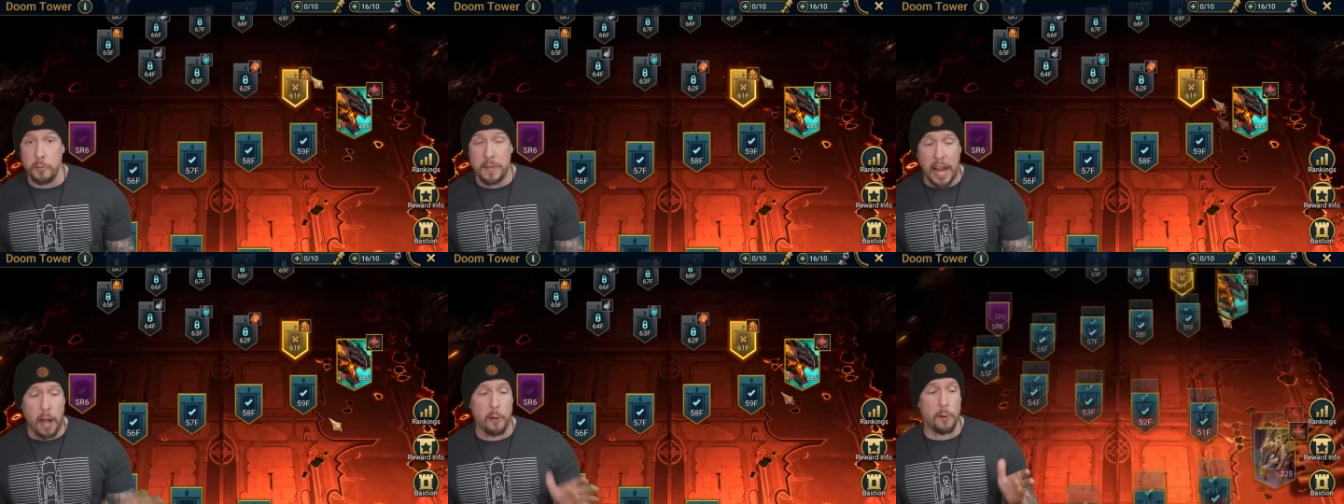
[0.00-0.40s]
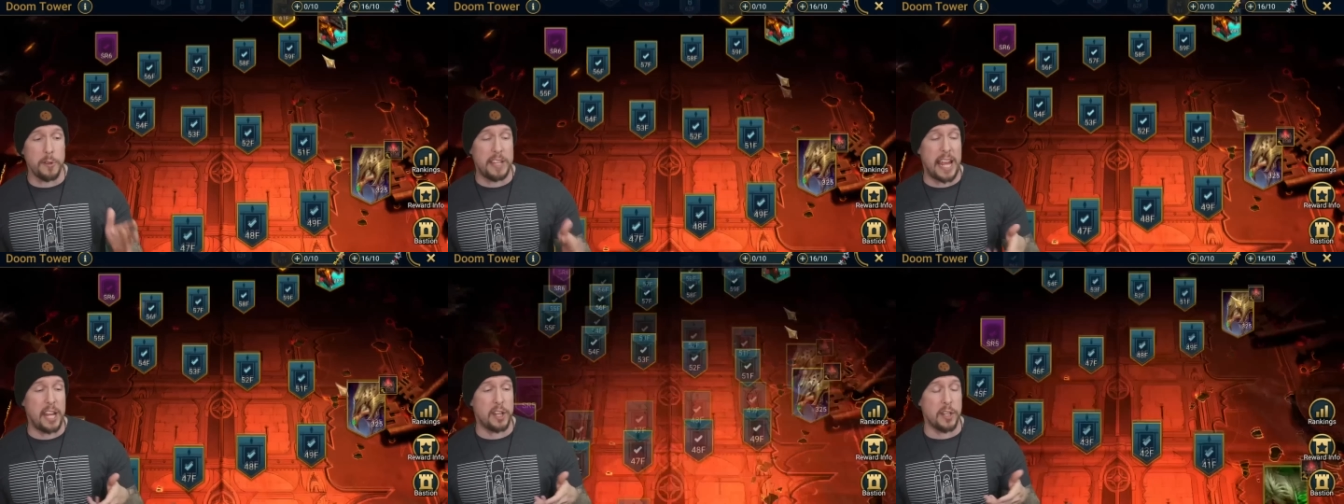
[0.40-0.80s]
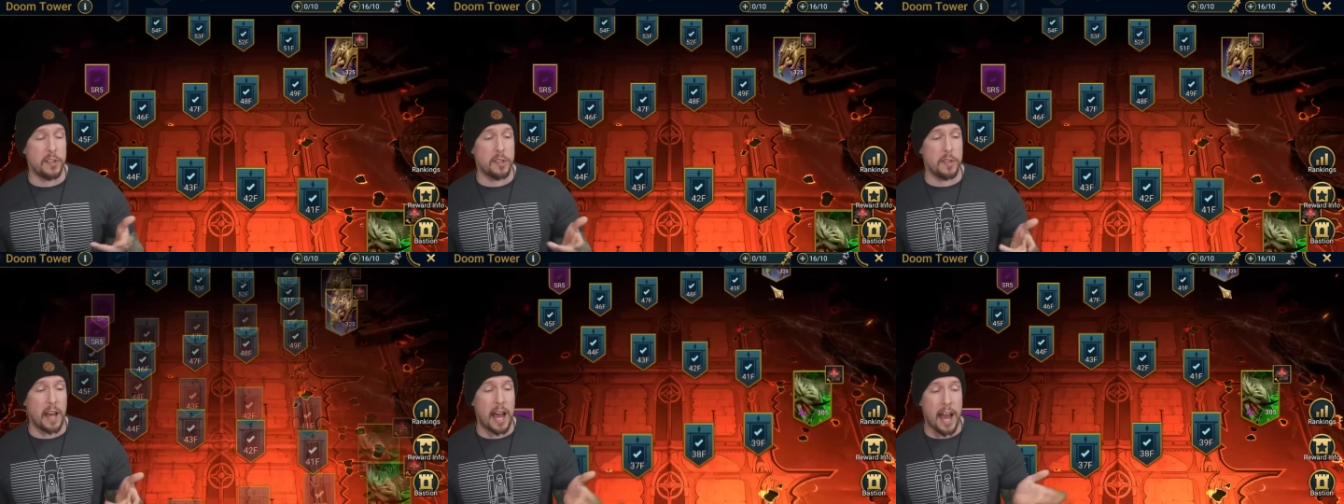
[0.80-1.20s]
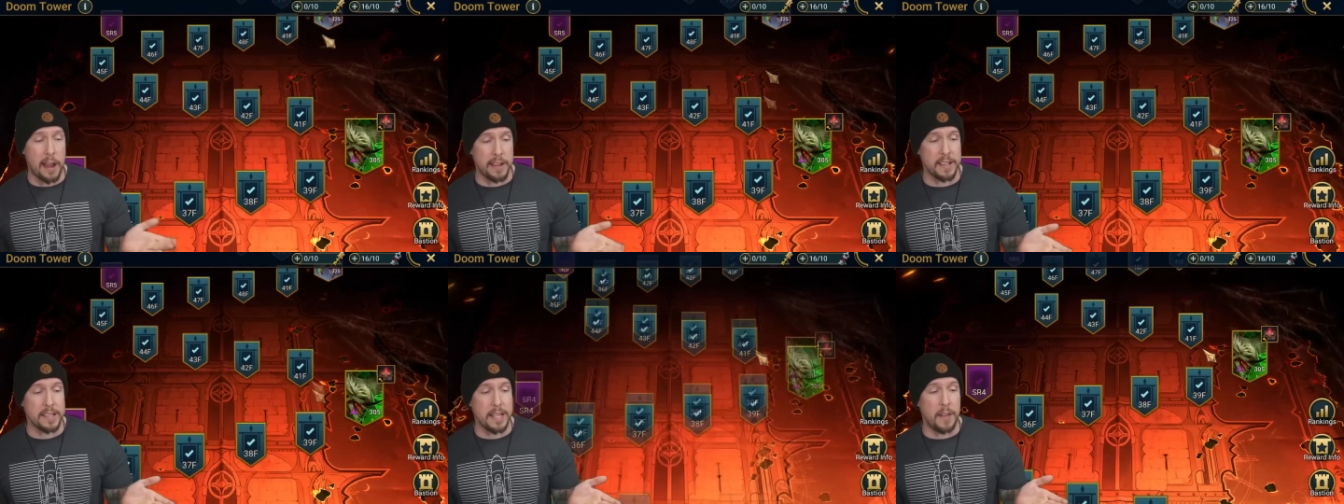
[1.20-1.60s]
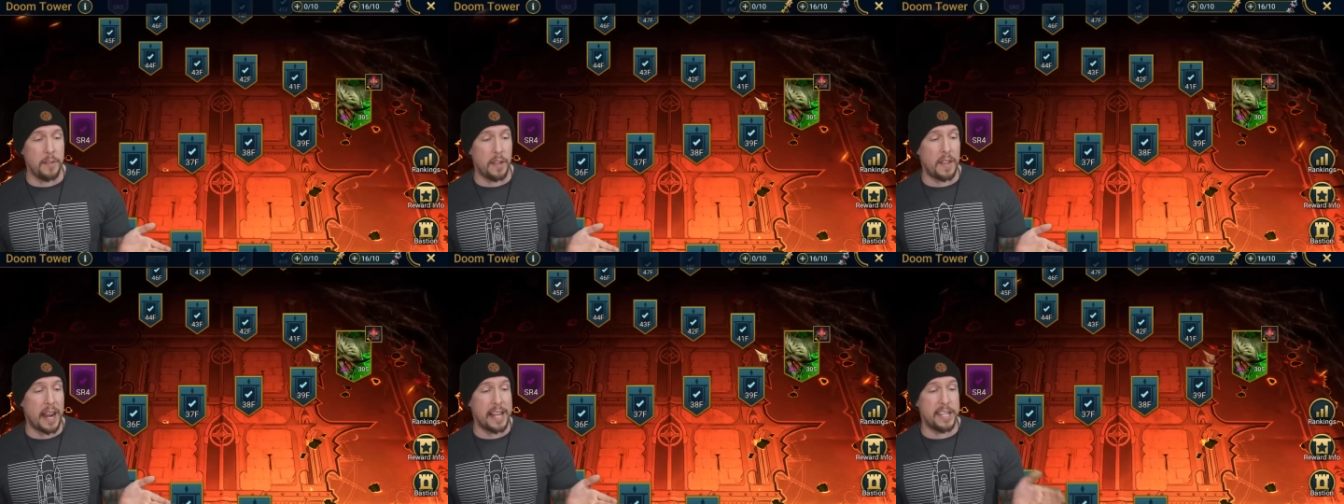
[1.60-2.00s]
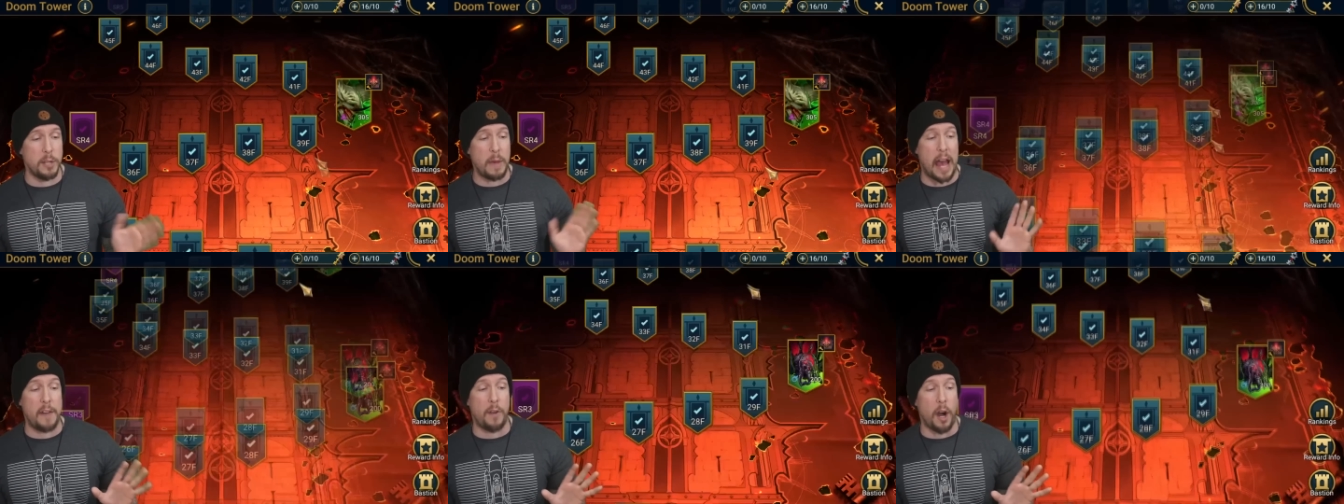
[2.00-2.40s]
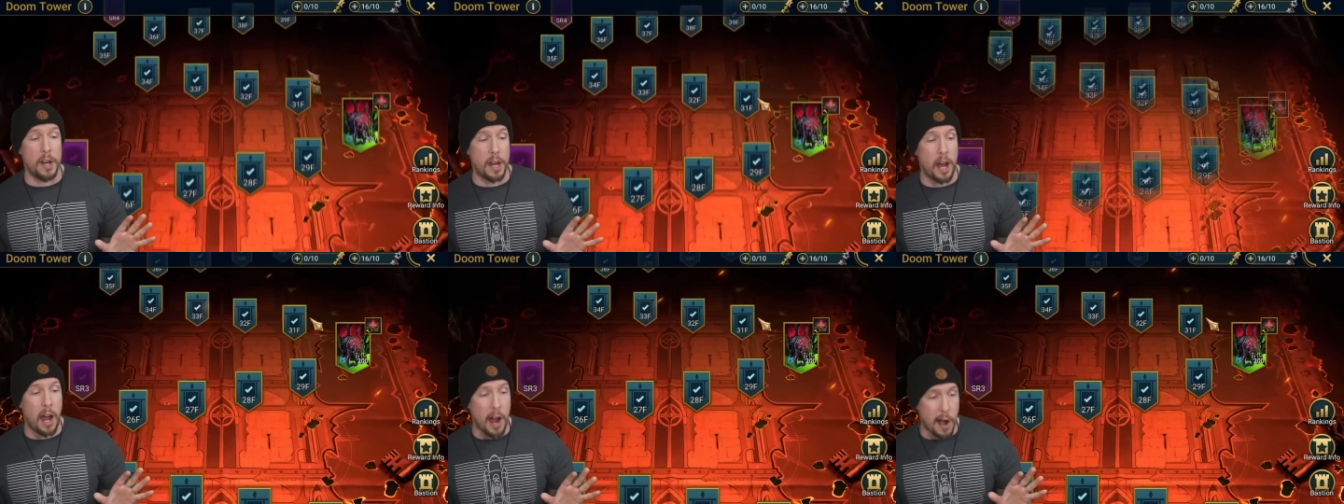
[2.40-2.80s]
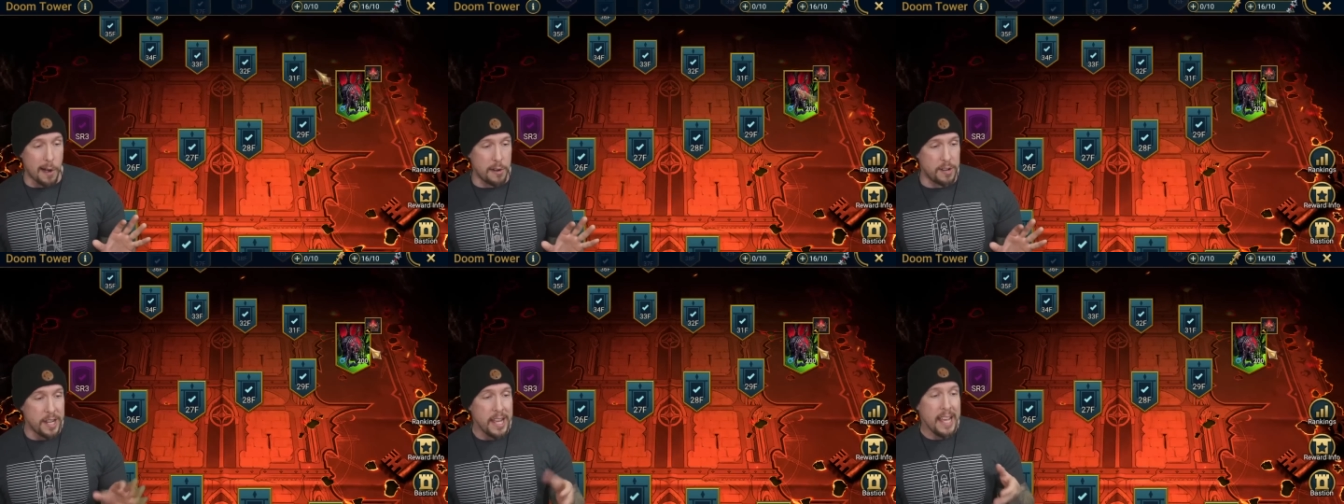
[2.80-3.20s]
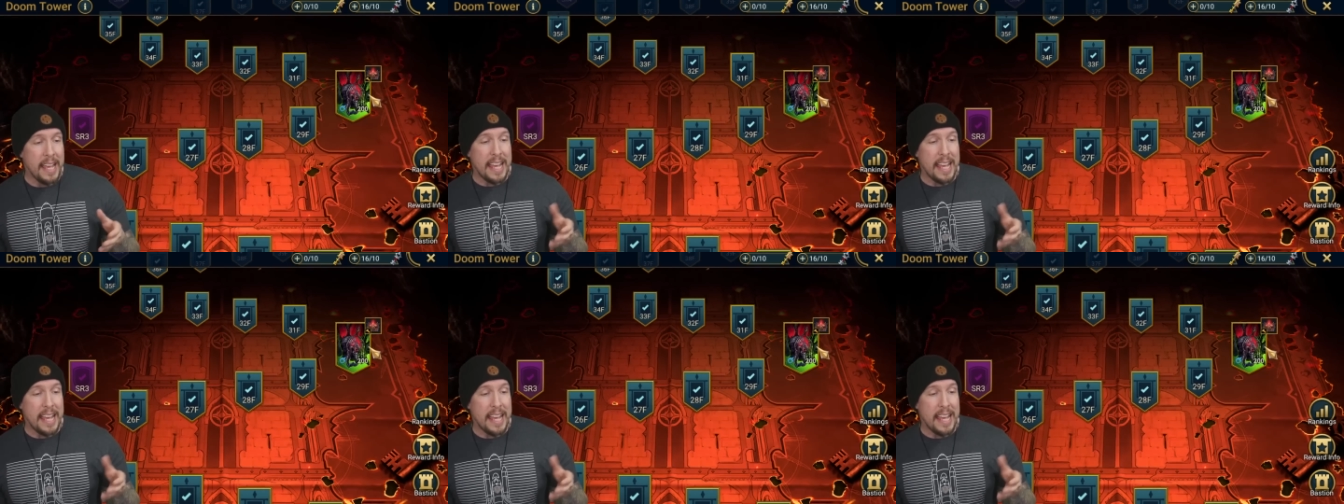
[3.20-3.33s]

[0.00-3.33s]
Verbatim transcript: Tower rotation, so the highest level that I do have on hard